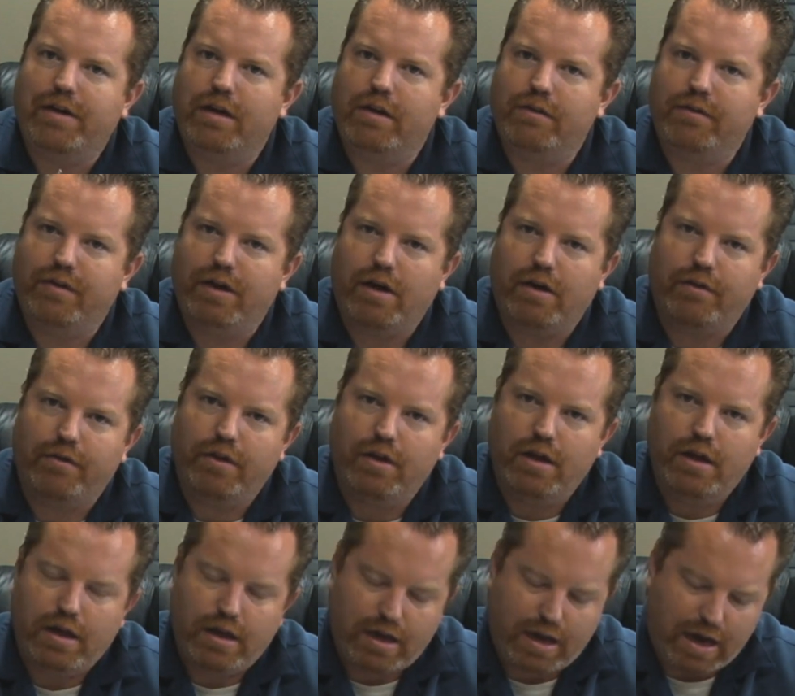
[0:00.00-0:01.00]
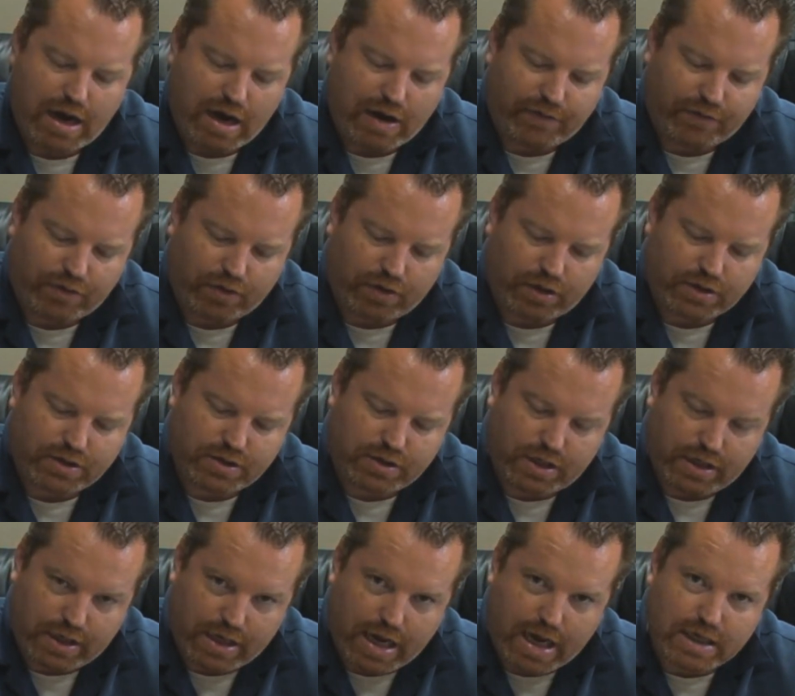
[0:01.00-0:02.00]
out of the valve after
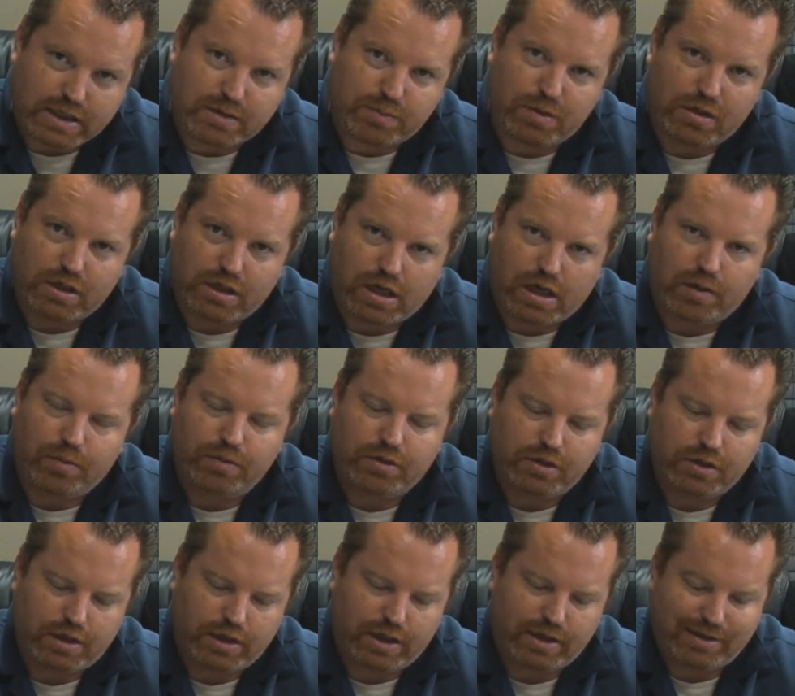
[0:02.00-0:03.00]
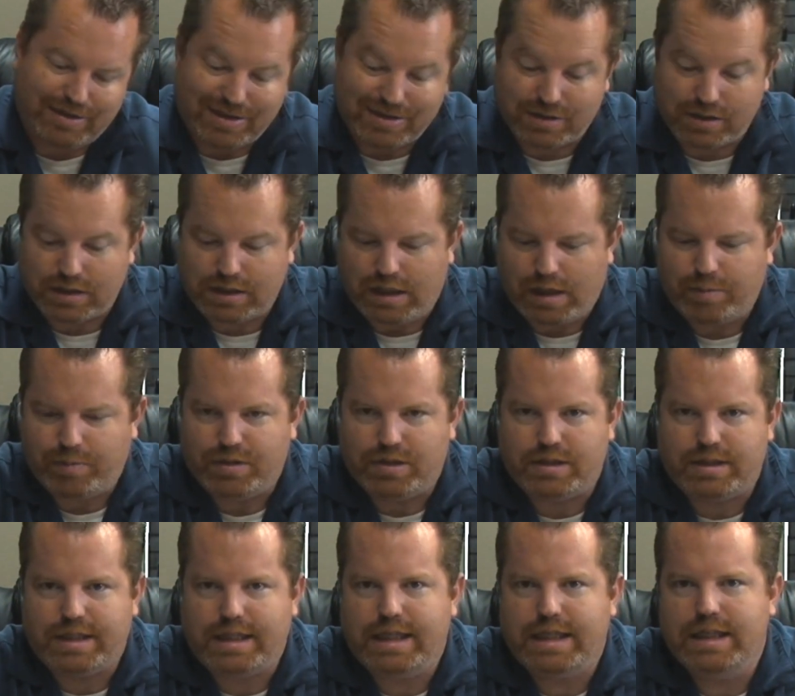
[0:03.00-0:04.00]
it has been cupped. It doesn't cup
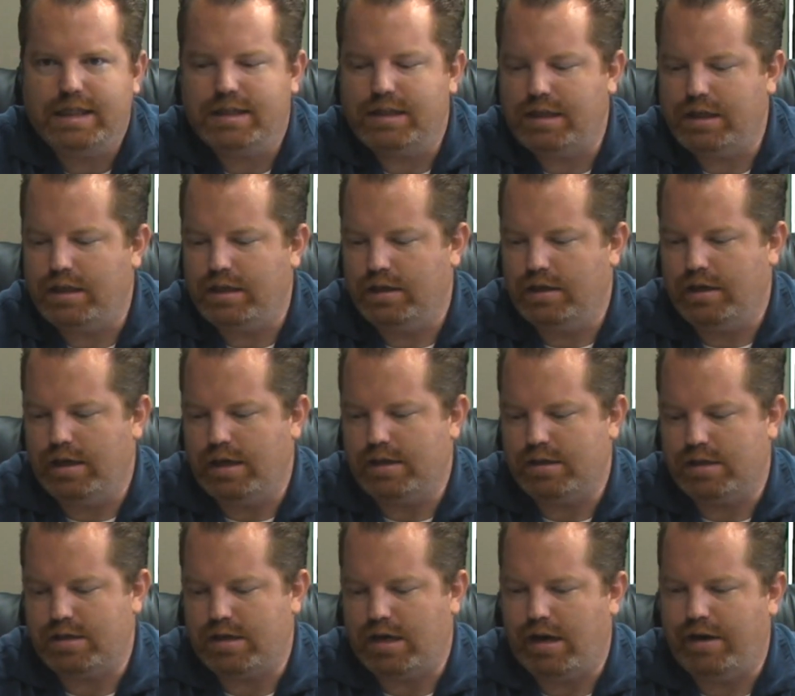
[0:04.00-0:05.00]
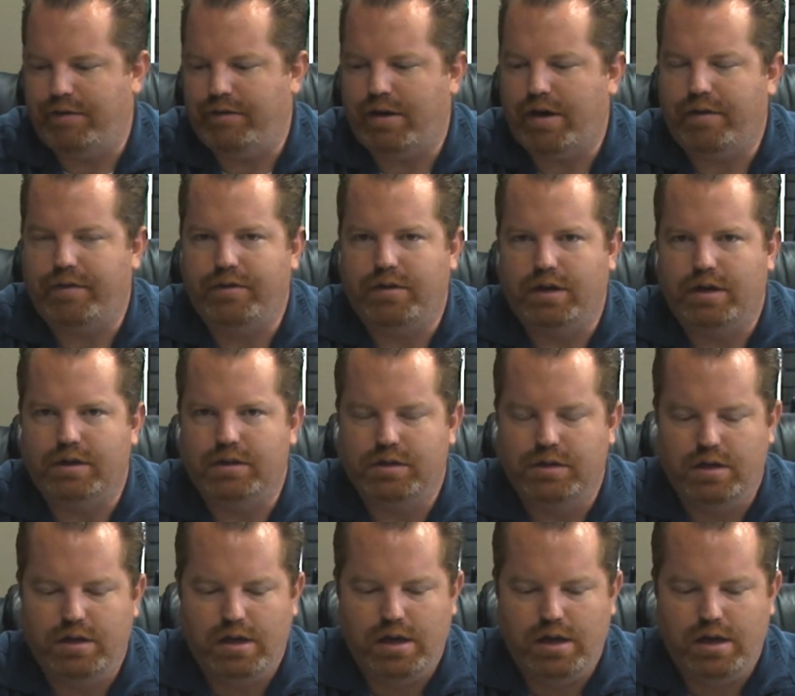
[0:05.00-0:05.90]
as easy as a tie valve does.